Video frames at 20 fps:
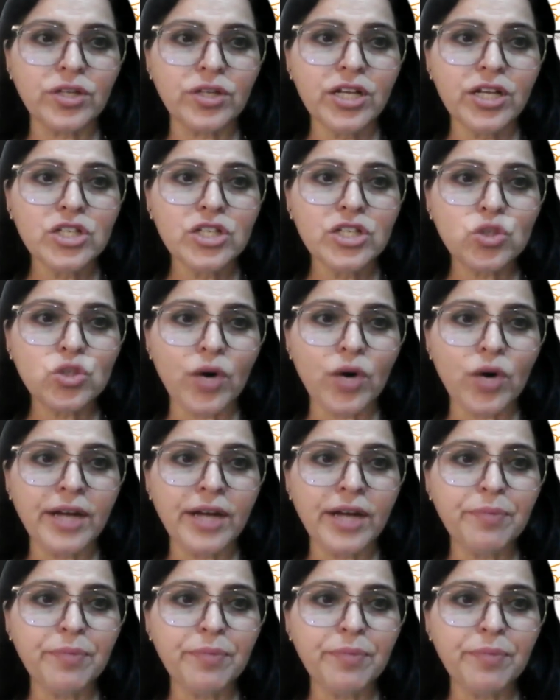So
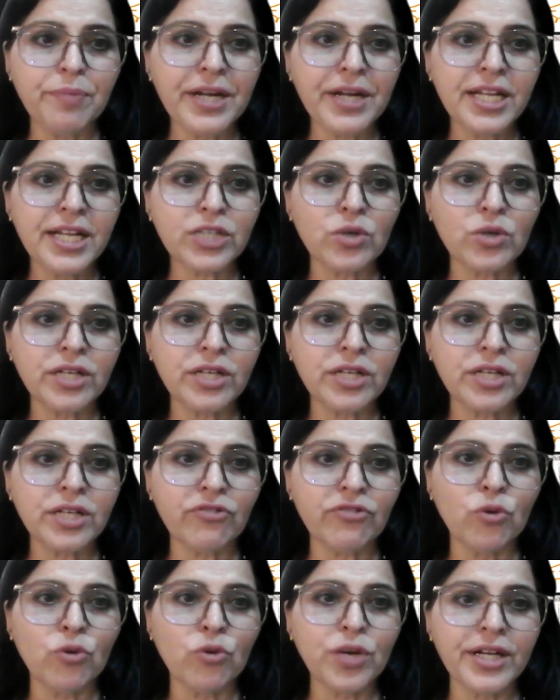unpaired electron are
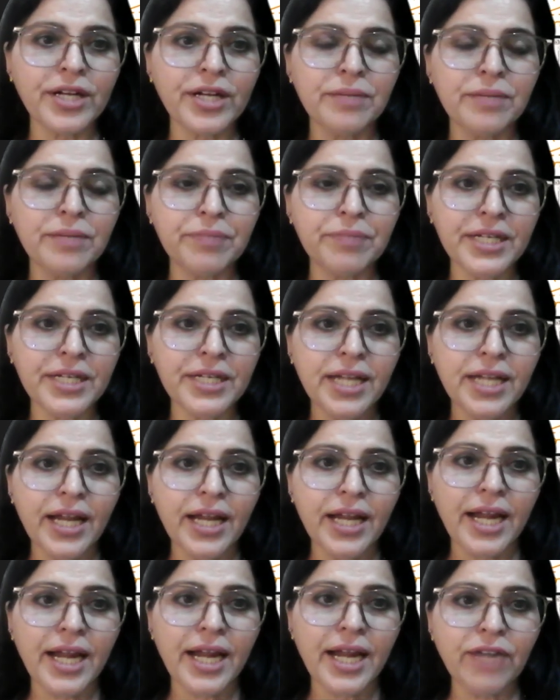4 in number,
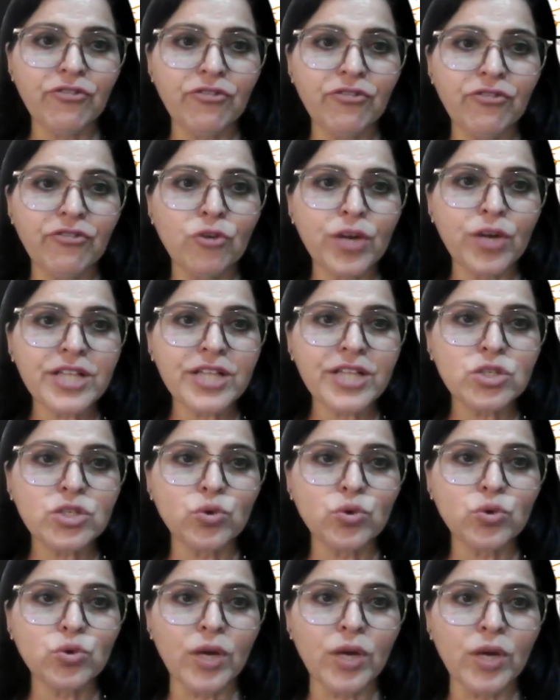and
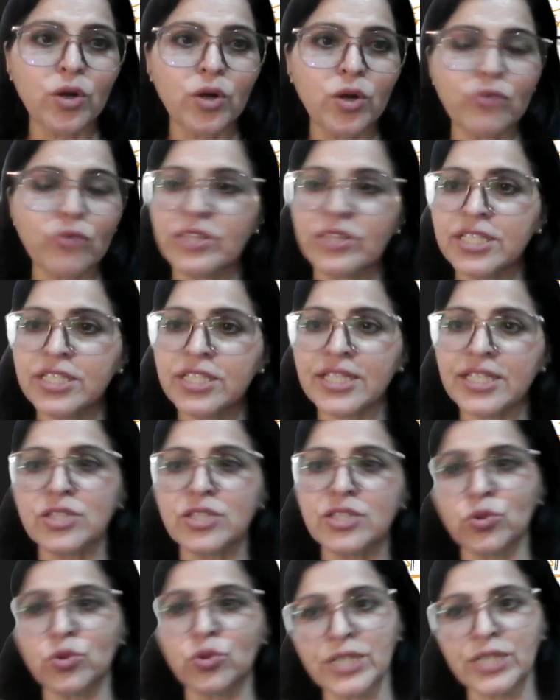4s2 along with this is
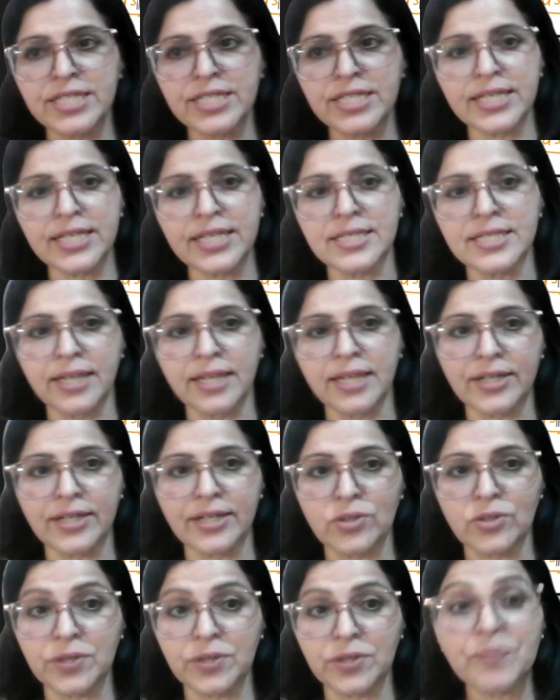known as 6
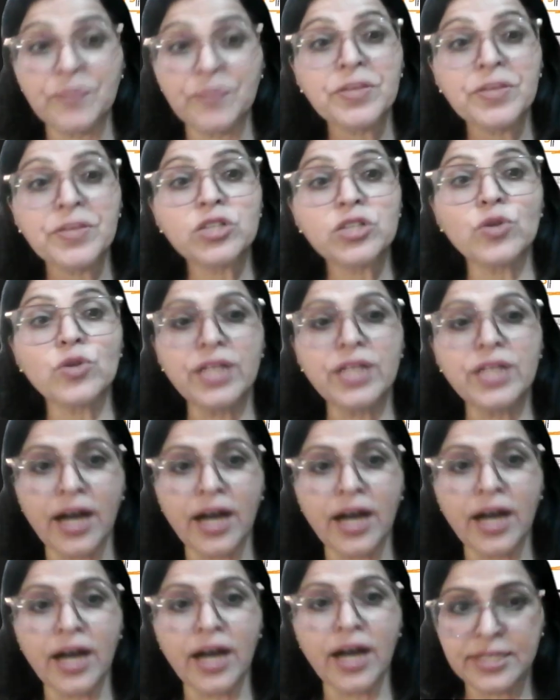electron. So in
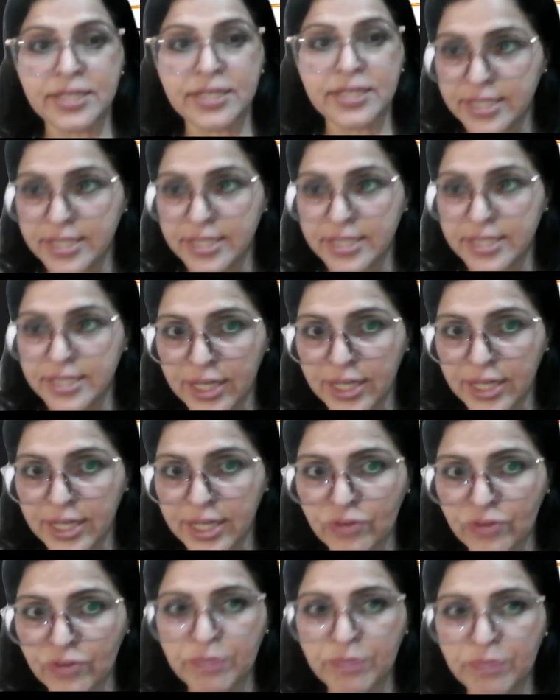iron 6 electron
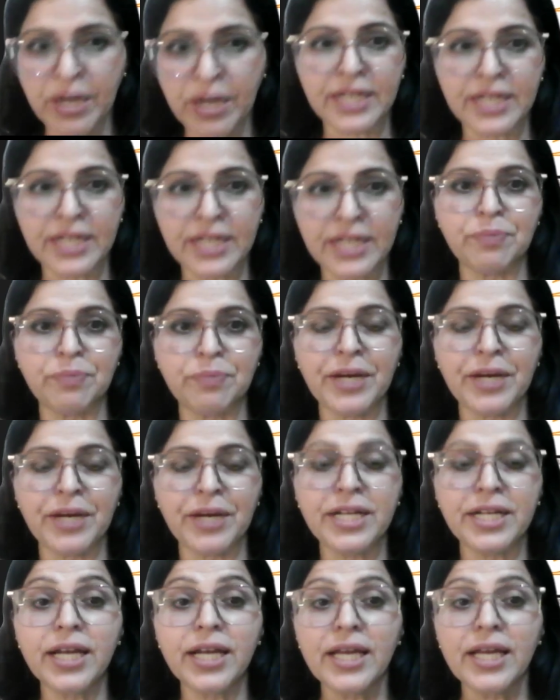will participate,
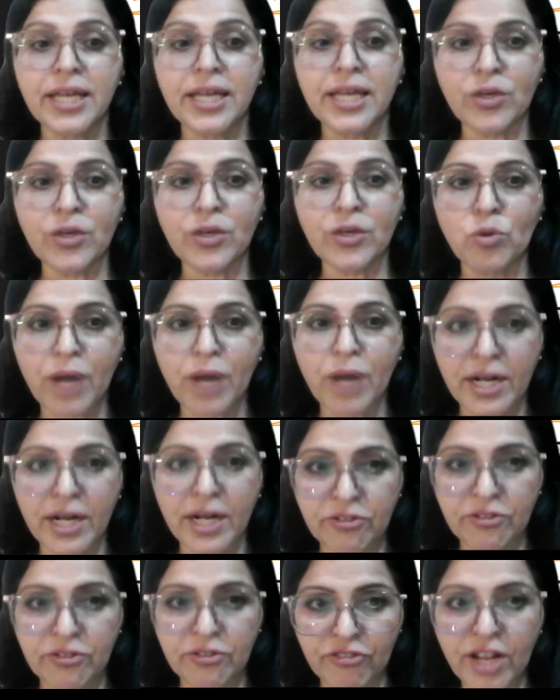in cobalt
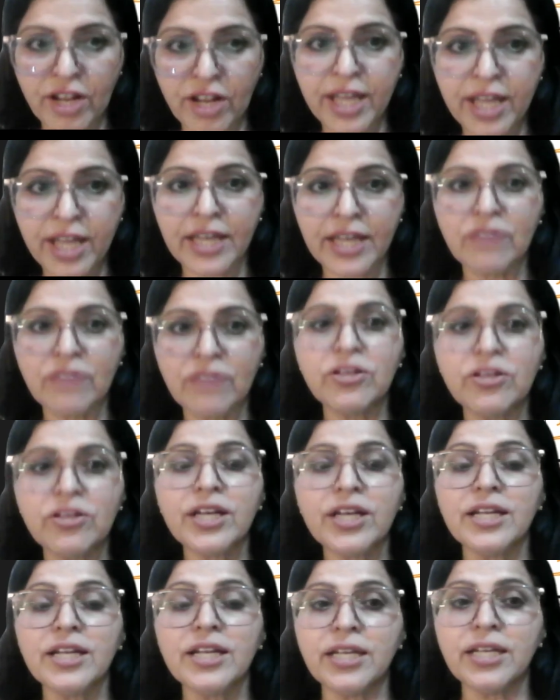5,
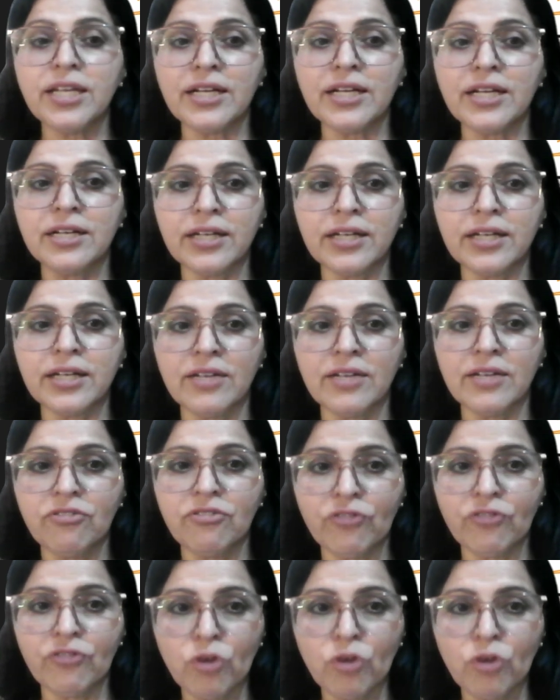nickel
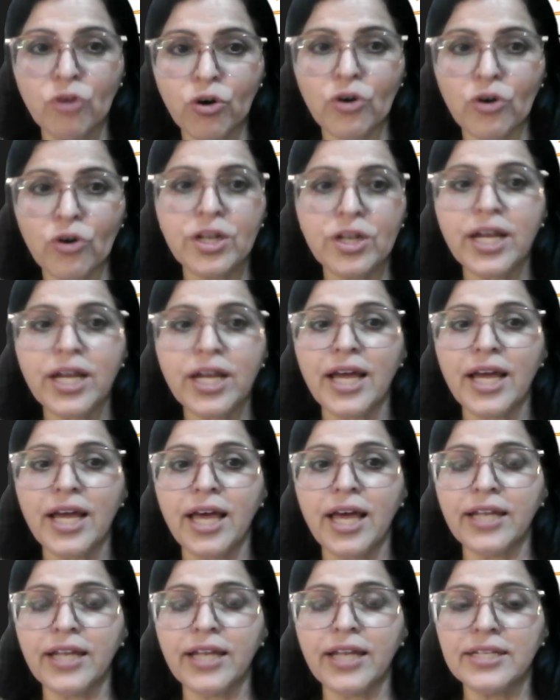4,
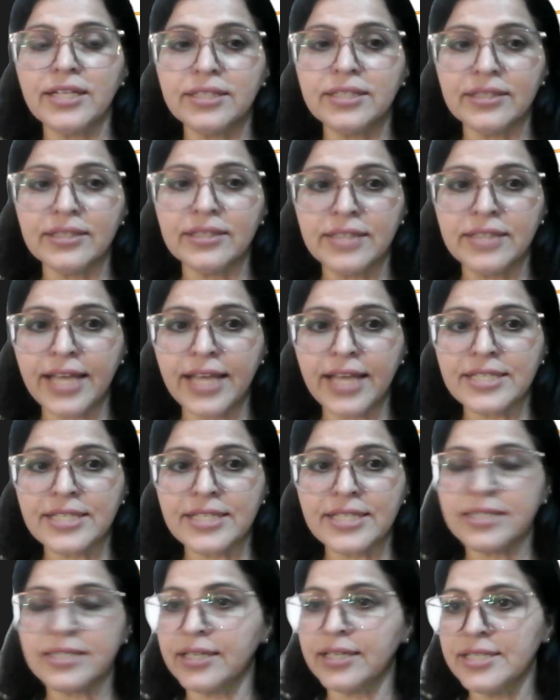and next
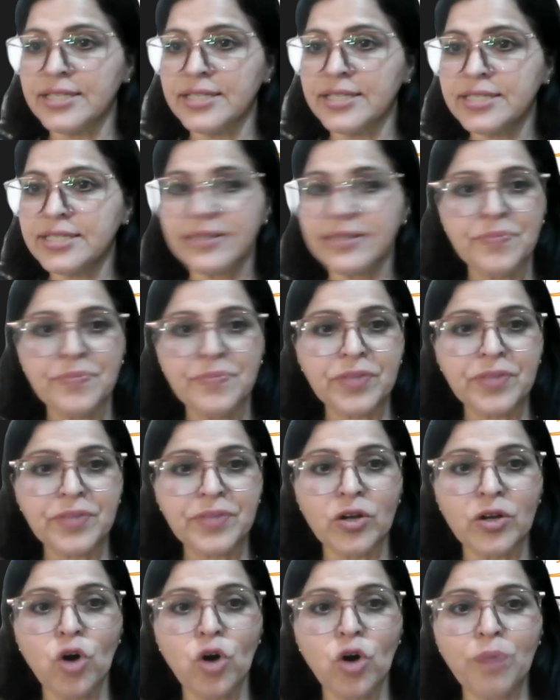is
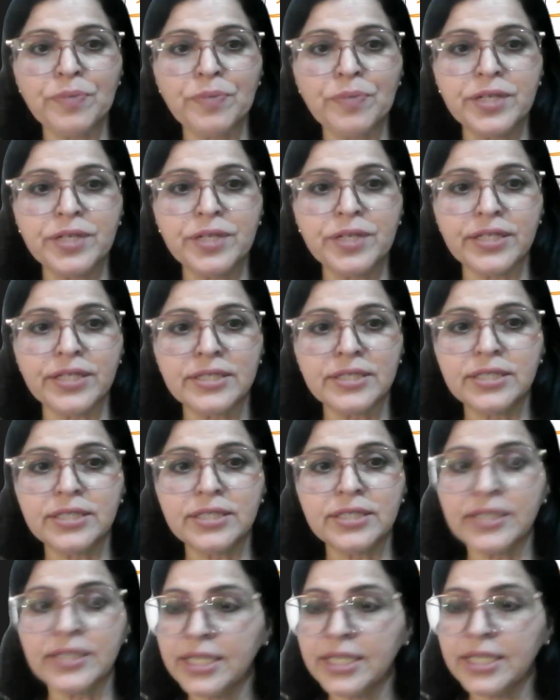copper
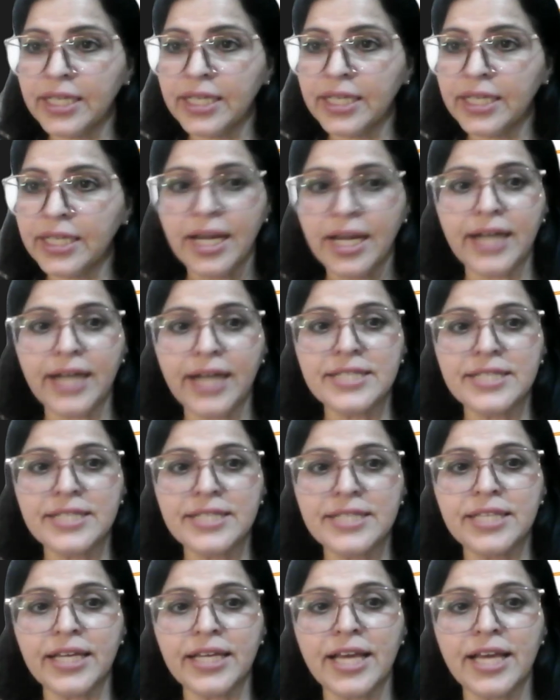3, and
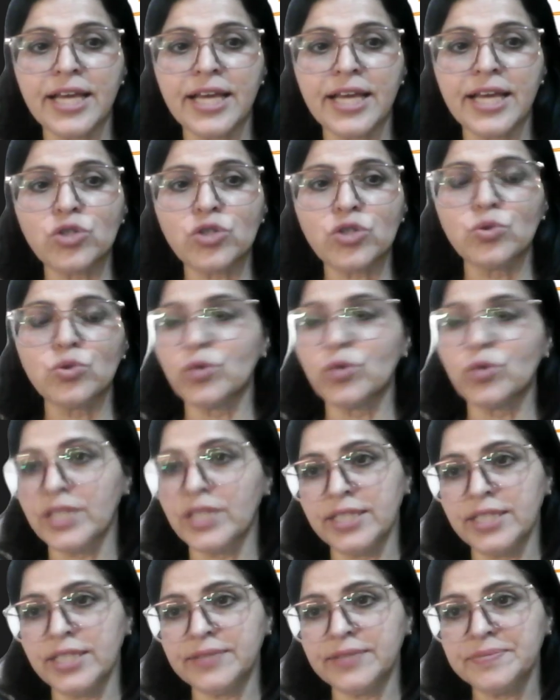zinc has 2
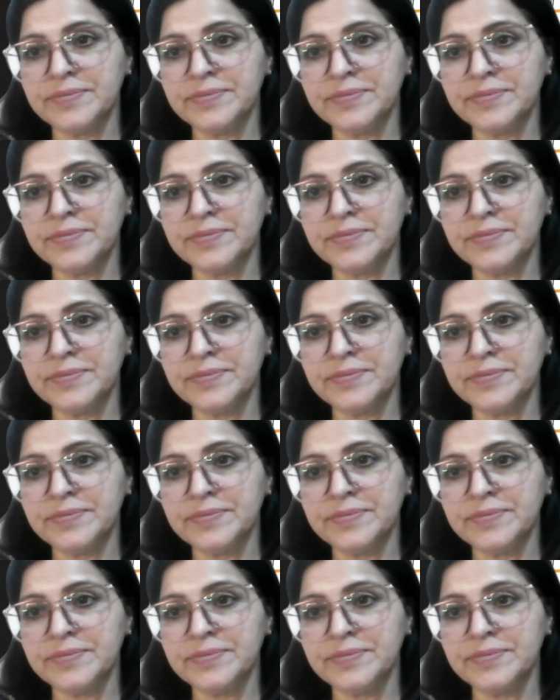only.